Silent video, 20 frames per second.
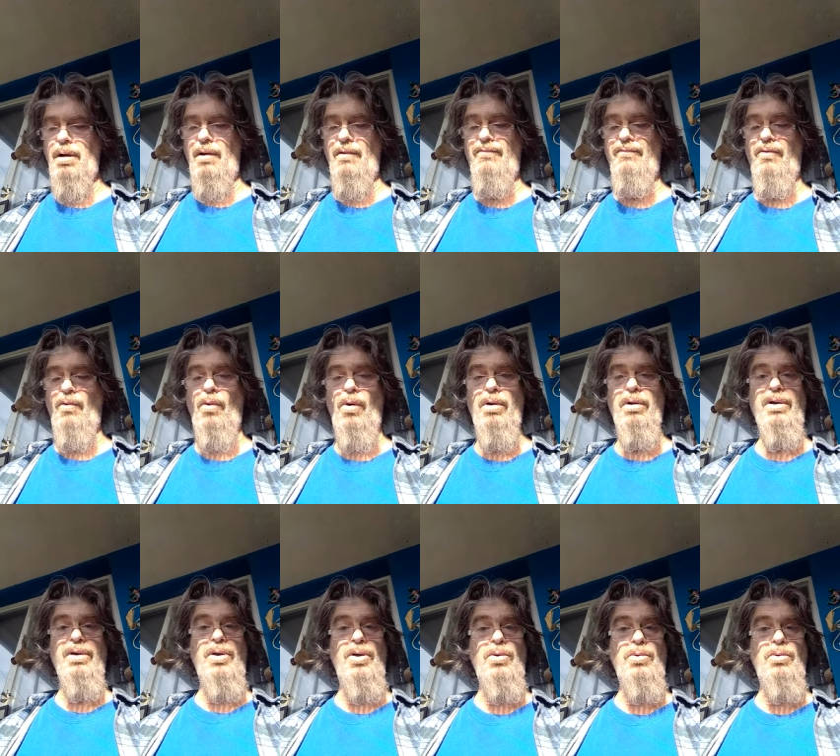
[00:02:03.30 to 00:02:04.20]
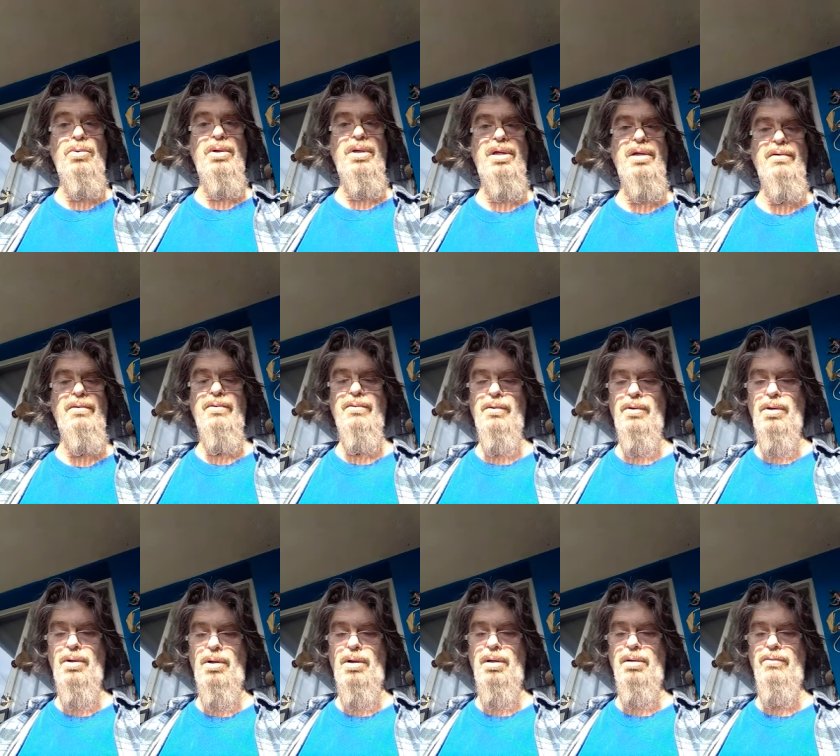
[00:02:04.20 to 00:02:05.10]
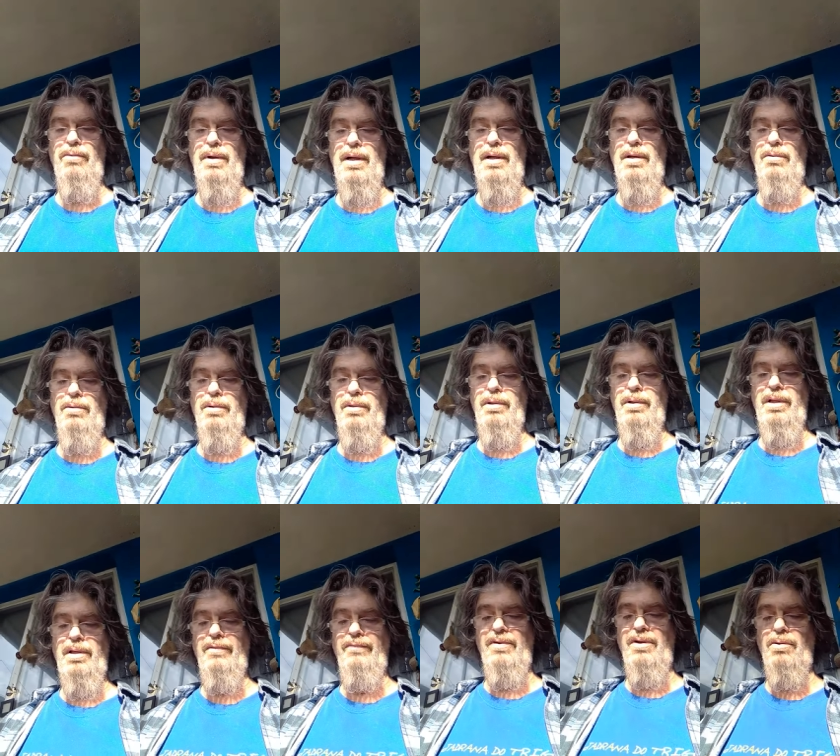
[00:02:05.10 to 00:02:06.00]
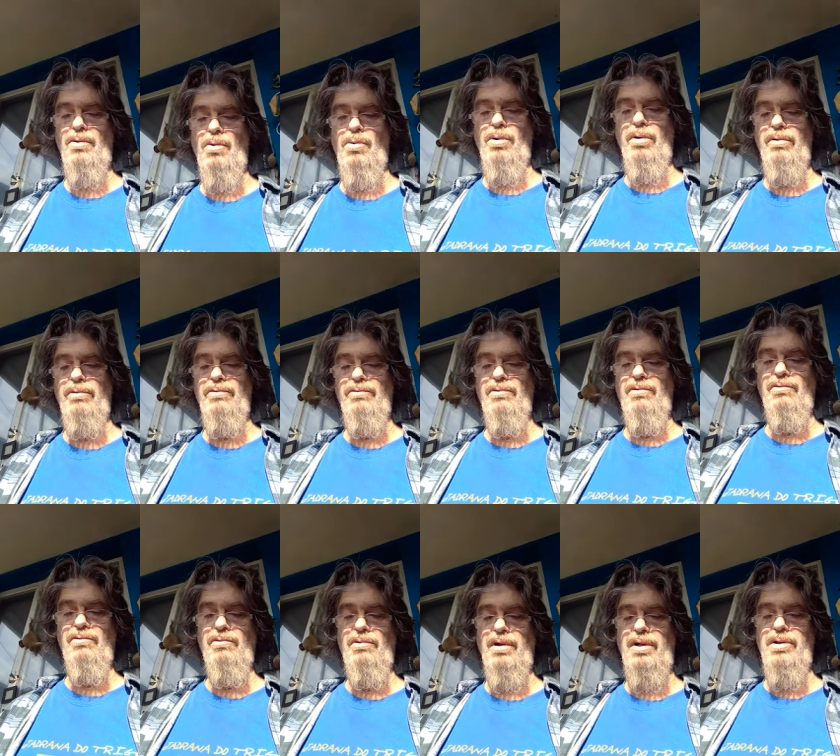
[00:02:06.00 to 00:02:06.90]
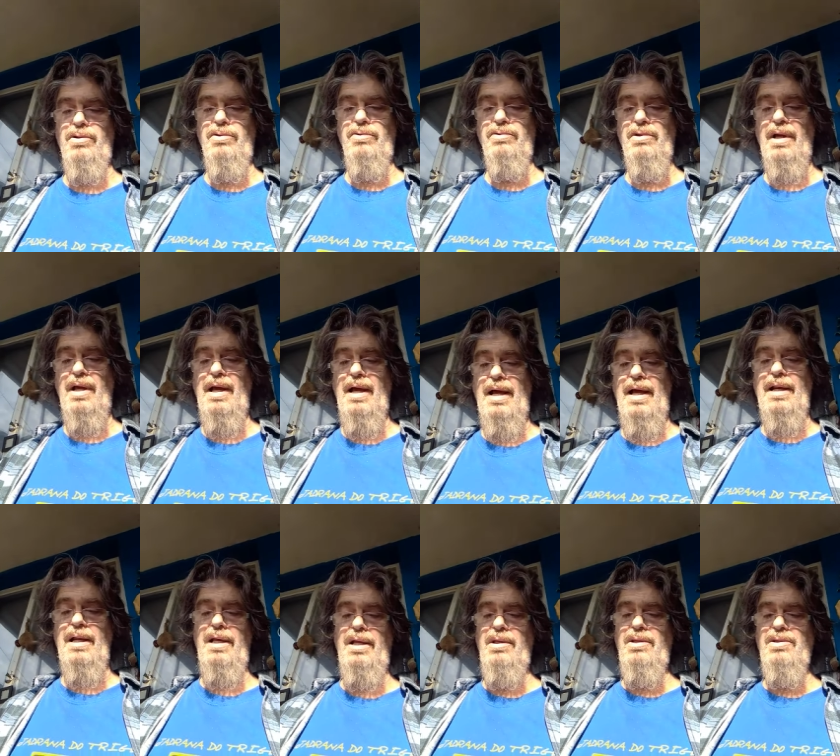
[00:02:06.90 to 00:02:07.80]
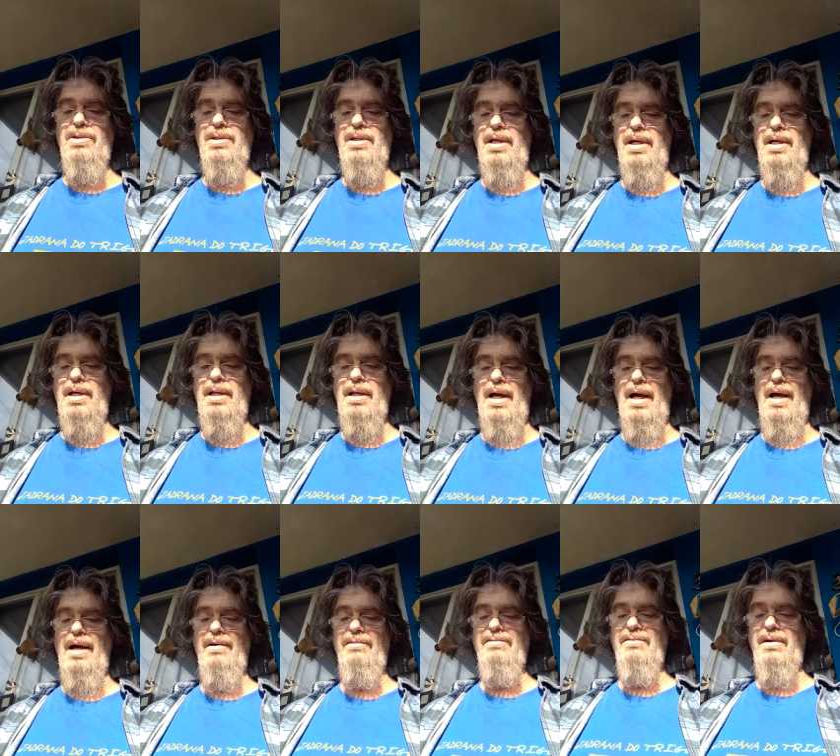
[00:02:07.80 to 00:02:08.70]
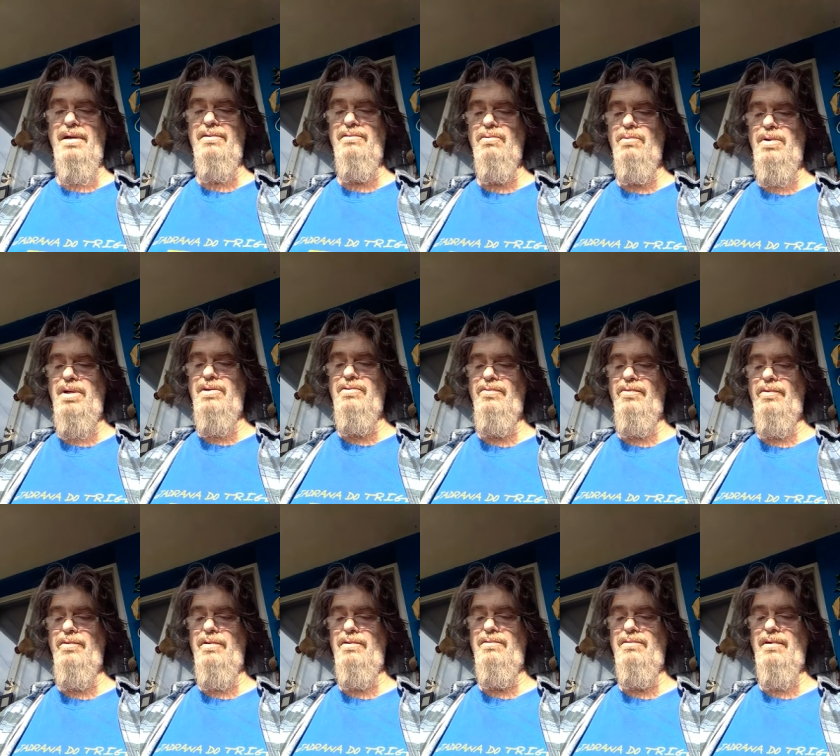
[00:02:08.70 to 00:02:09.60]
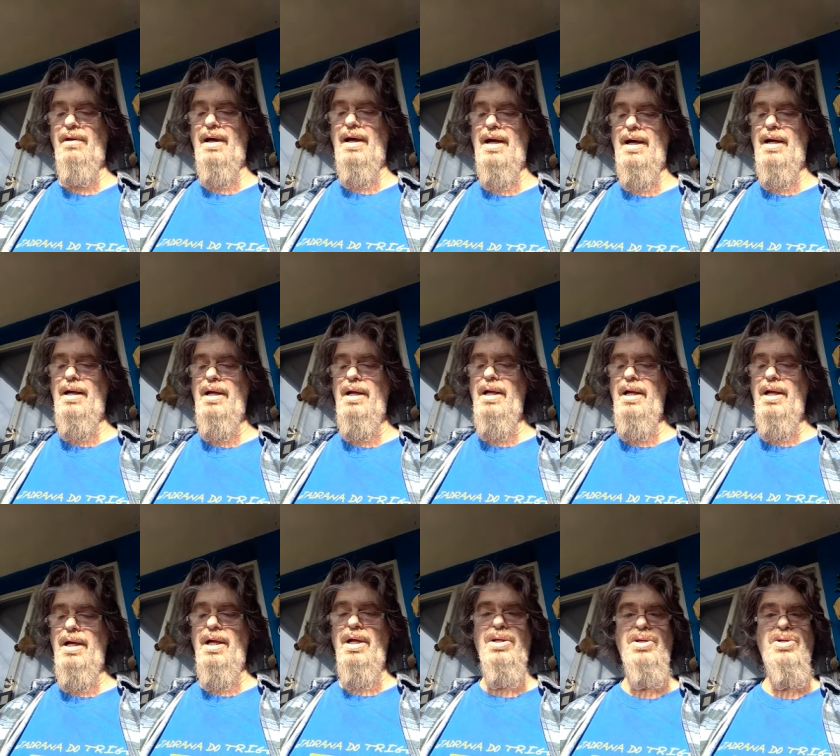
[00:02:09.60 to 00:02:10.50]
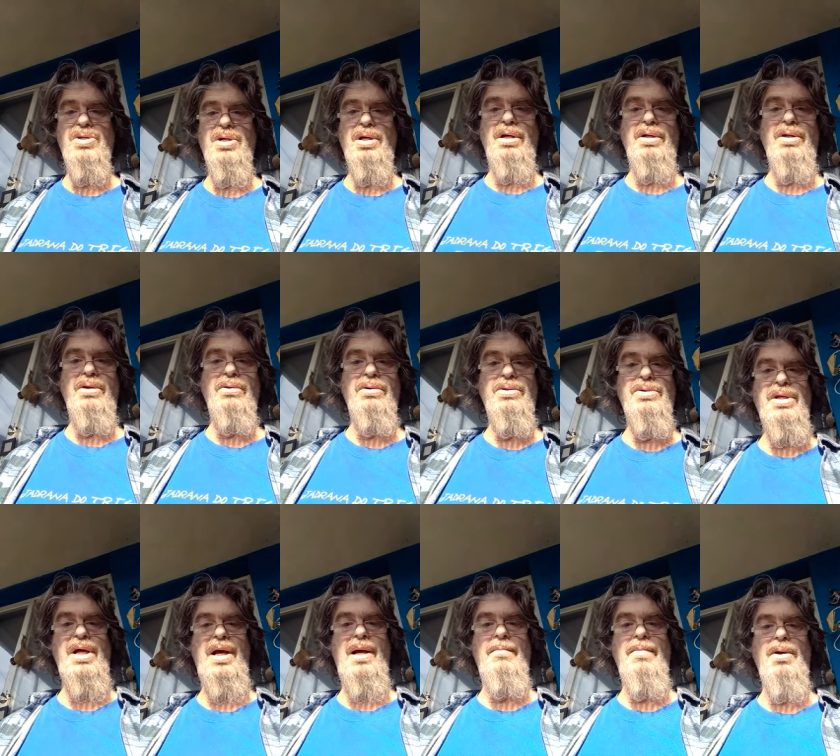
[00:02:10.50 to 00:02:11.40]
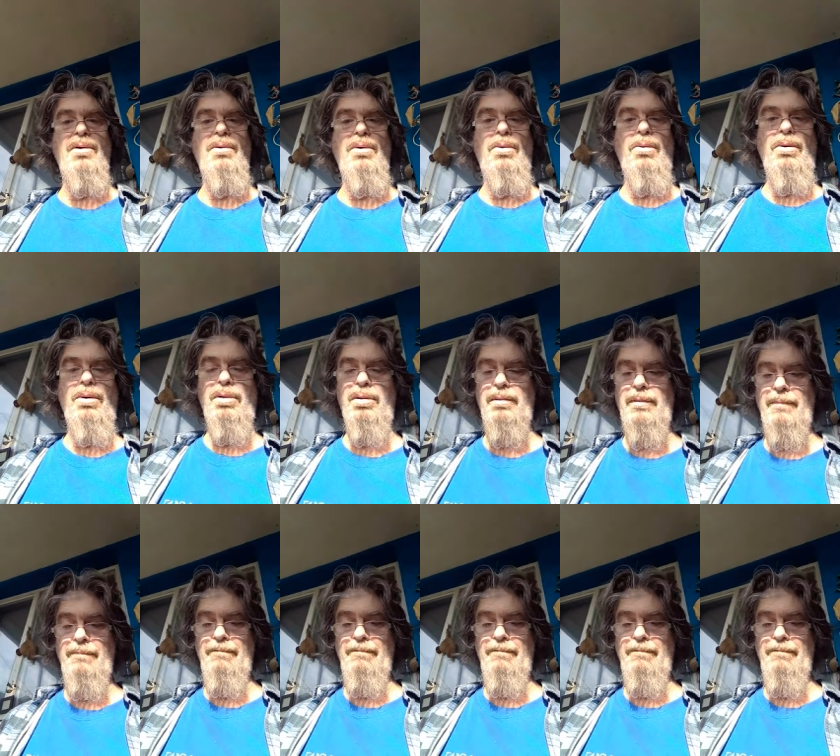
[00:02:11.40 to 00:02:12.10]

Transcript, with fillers: Afore you given gone round giving orders to strangers. And he said, I says reach for the sky and shut your jabber hole.